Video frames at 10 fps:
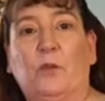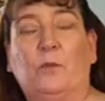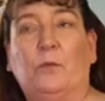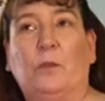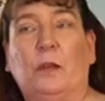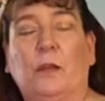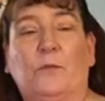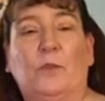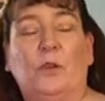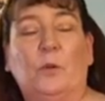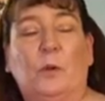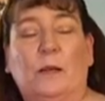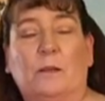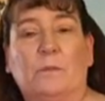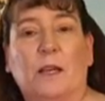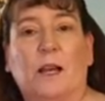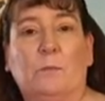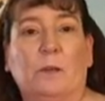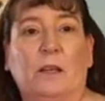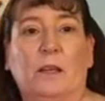you
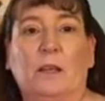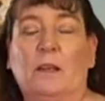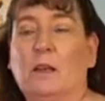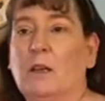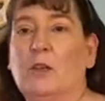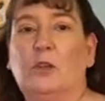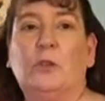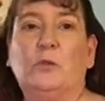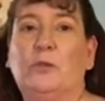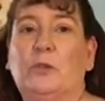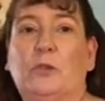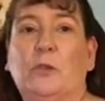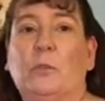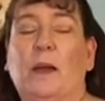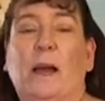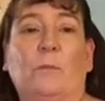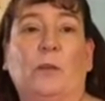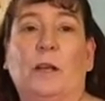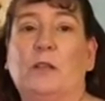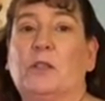type in YouTube
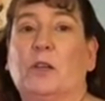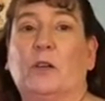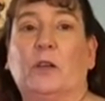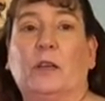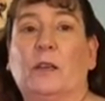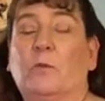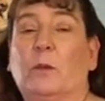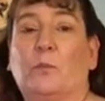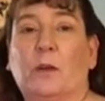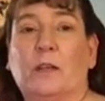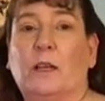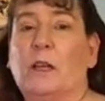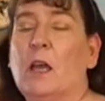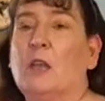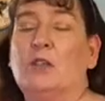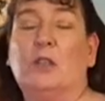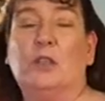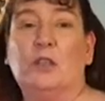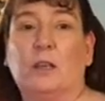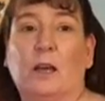Appalachia Cooking with Brenda, she
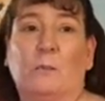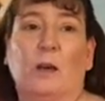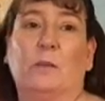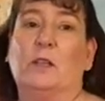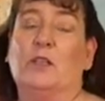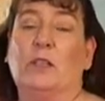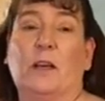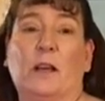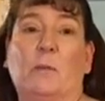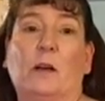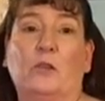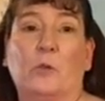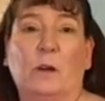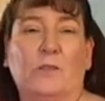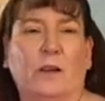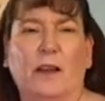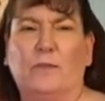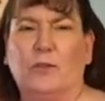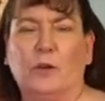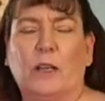should come up because she's got about
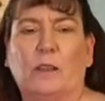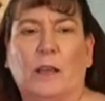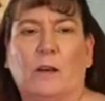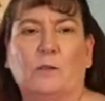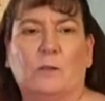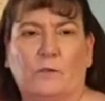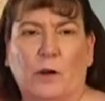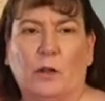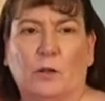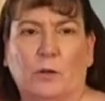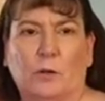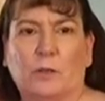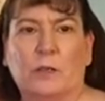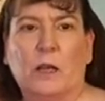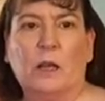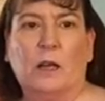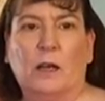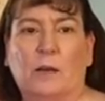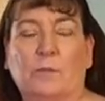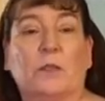30,000 followers,
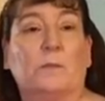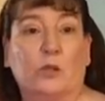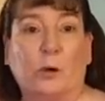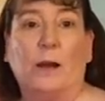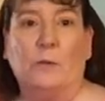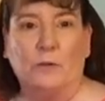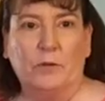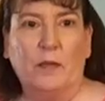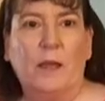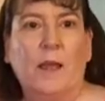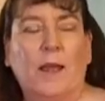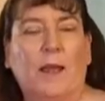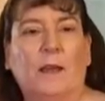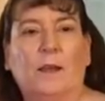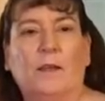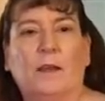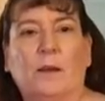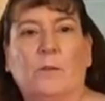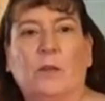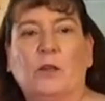subscribers. And
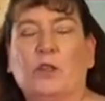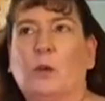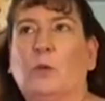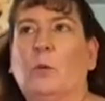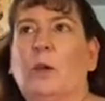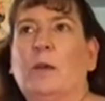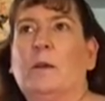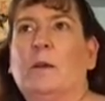so